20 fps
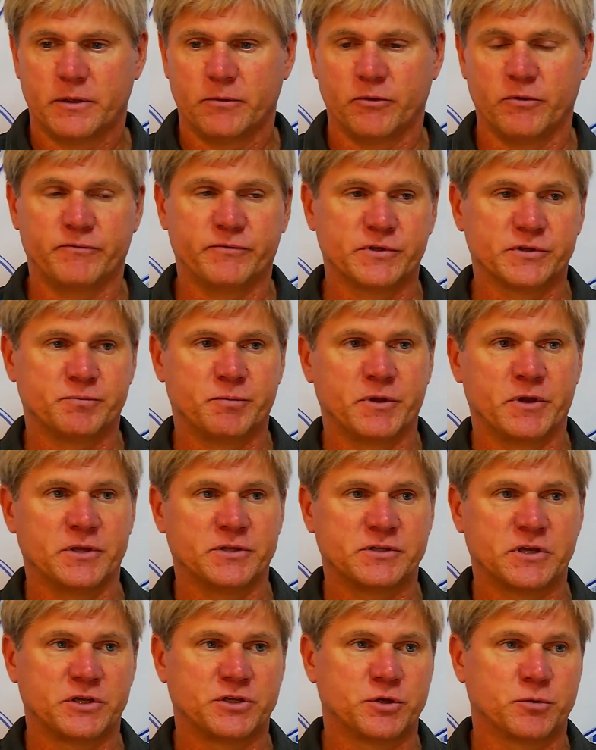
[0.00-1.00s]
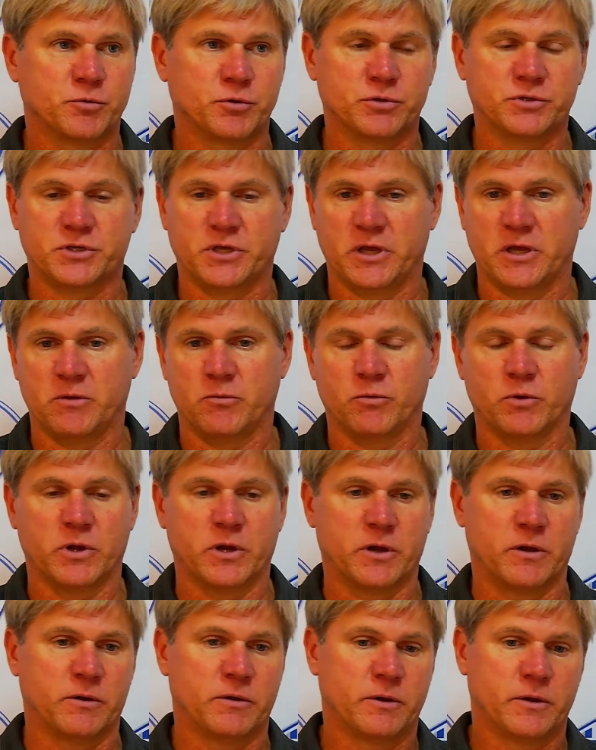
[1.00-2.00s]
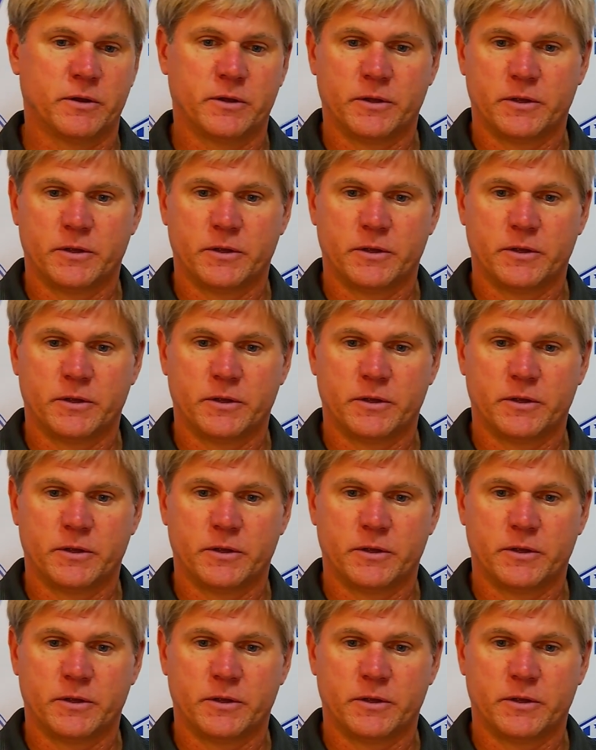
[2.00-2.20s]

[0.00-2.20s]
We've just been in such a routine where